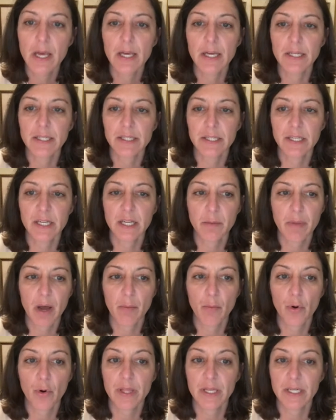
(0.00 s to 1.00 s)
exceeding by
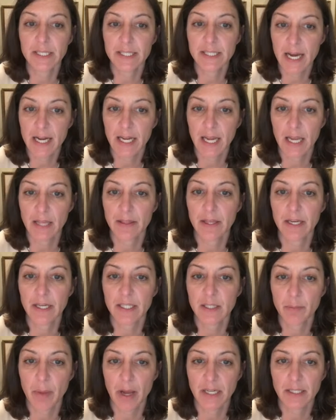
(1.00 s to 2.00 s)
more decade the
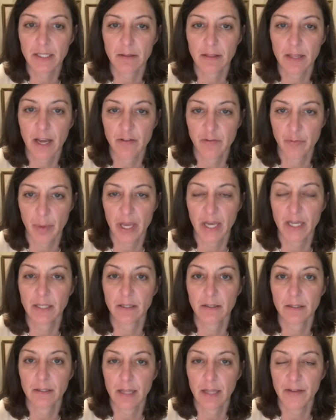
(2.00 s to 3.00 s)
expected
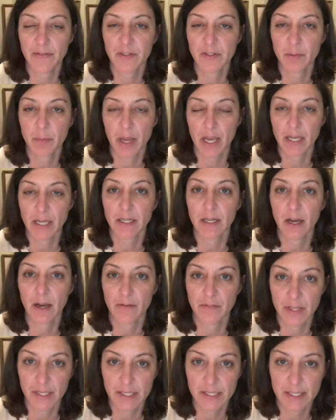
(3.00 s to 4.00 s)
lifespan
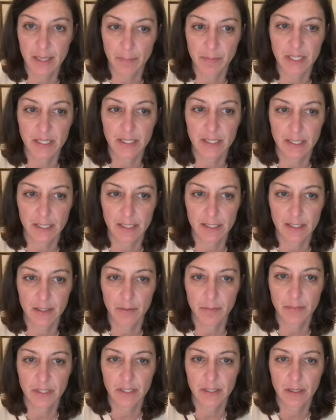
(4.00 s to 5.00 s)
of these septic
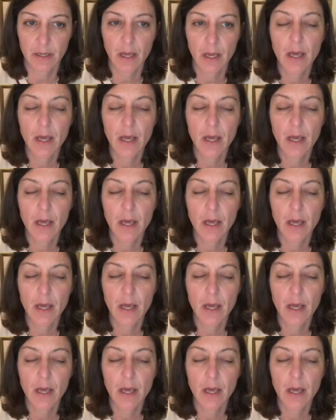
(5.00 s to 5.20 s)
systems.